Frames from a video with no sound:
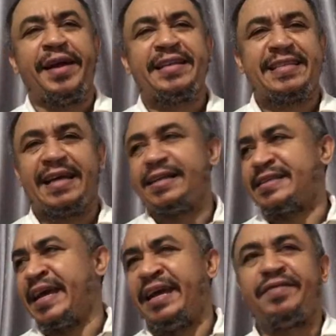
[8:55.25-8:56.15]
instance,
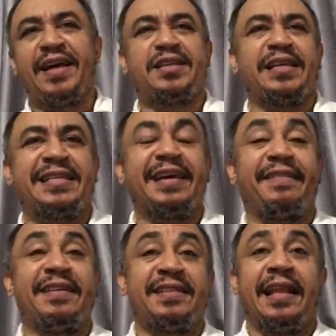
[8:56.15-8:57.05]
if
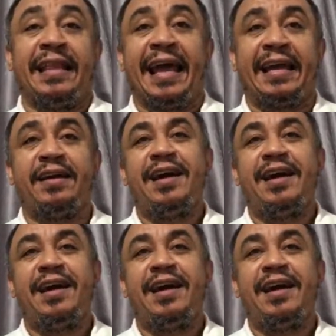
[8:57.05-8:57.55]
there's like